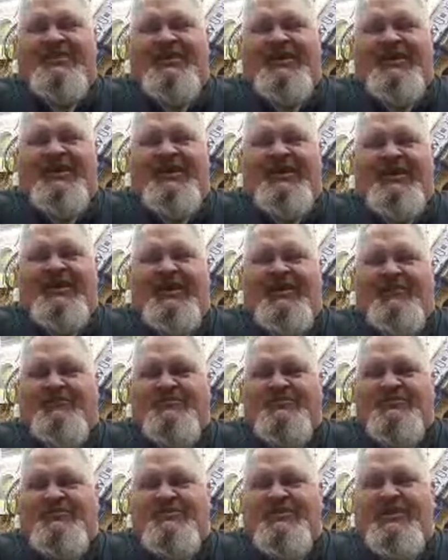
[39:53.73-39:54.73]

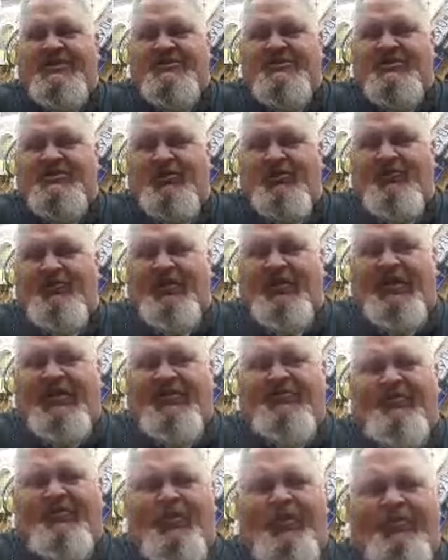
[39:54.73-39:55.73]
It sold for
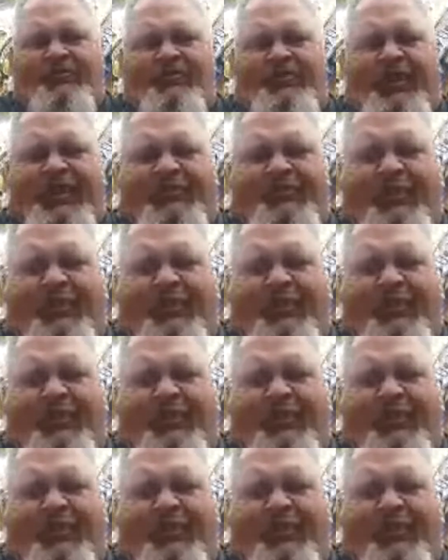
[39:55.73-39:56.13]
like 45